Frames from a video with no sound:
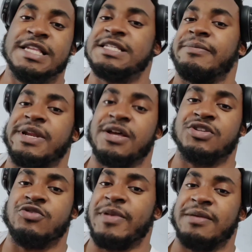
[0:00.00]
somebody
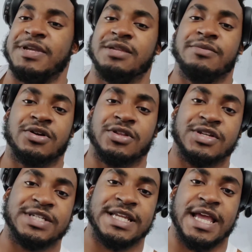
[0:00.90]
else who may be in the middle of
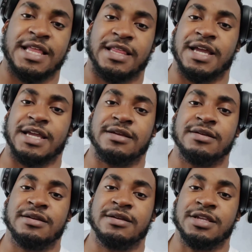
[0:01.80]
their set? Like,
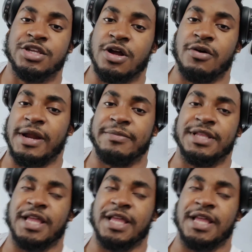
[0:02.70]
you know what I